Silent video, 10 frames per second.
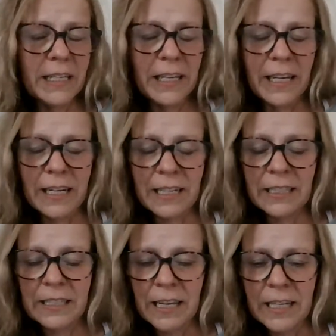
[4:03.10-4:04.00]

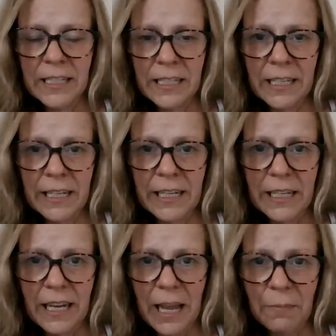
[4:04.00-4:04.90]
anxiety
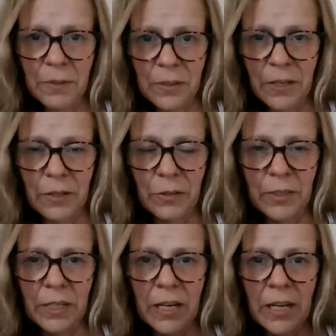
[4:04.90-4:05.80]
episode,
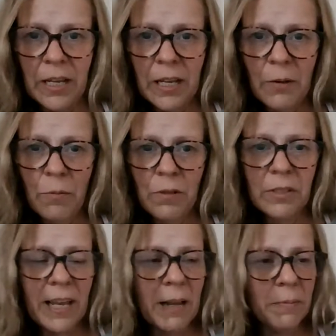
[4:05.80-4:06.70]
what's
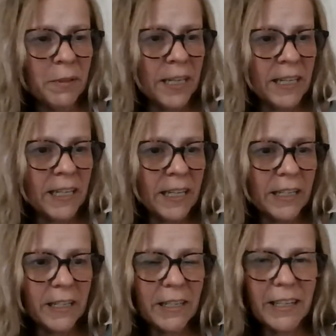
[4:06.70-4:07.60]
happening
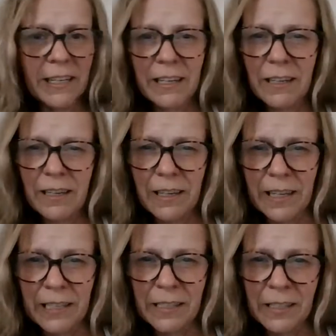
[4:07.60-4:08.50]

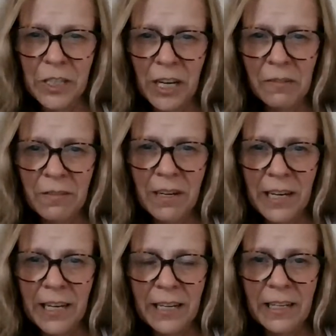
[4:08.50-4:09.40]
is
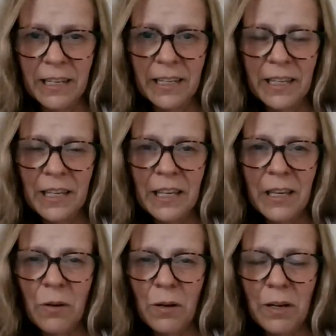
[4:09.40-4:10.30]
generally,
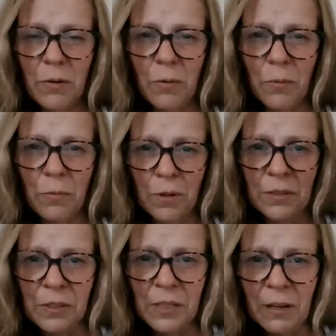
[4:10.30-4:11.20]

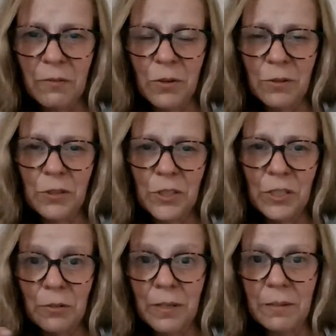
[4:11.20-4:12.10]
once I've got to
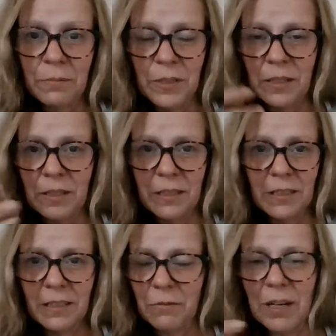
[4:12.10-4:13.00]
grips,
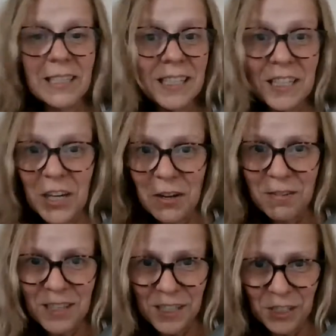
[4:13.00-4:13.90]
well, I didn't know
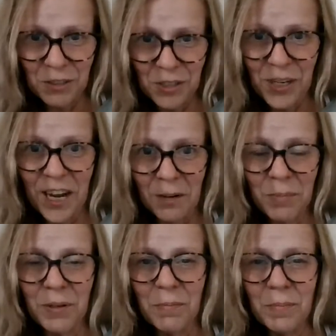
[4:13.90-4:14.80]
this used to
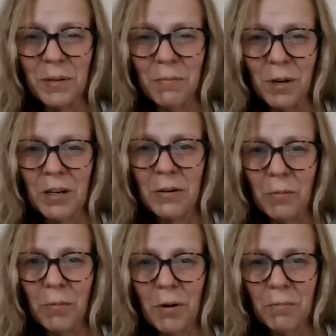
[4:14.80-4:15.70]
happen, but what
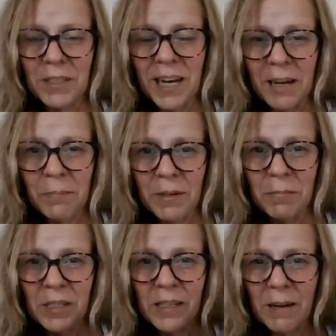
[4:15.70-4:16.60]
would happen
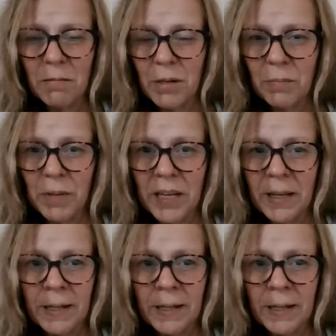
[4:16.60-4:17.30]
was I would be